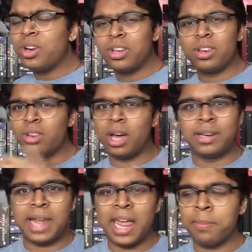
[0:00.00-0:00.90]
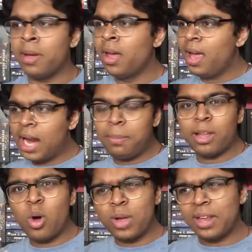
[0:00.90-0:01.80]
in a name, and I'm
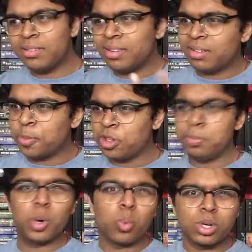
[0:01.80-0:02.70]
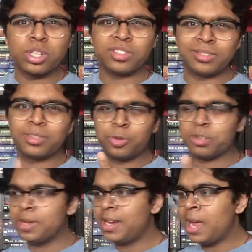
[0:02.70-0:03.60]
like, okay, is this supposed to be a word, is this supposed
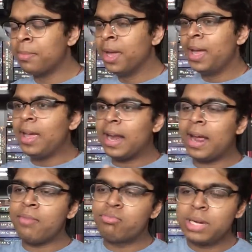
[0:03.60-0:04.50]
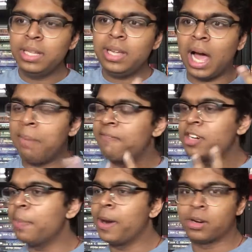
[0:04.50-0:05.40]
to be a name? And I really, I'm
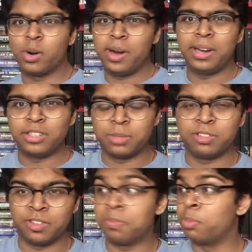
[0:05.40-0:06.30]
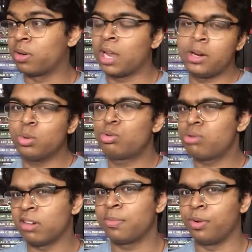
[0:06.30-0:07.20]
very paranoid in terms of books. I don't
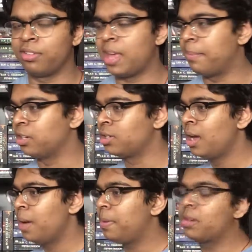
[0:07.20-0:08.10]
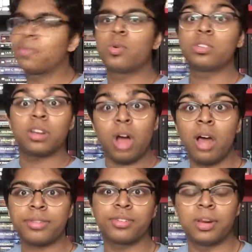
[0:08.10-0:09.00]
trust books that much, because of course an
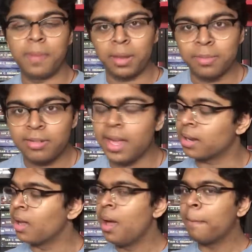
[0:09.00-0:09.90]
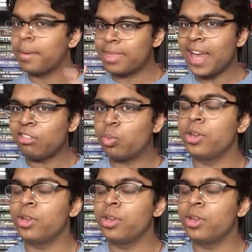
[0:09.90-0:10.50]
author could make a mistake. But that is what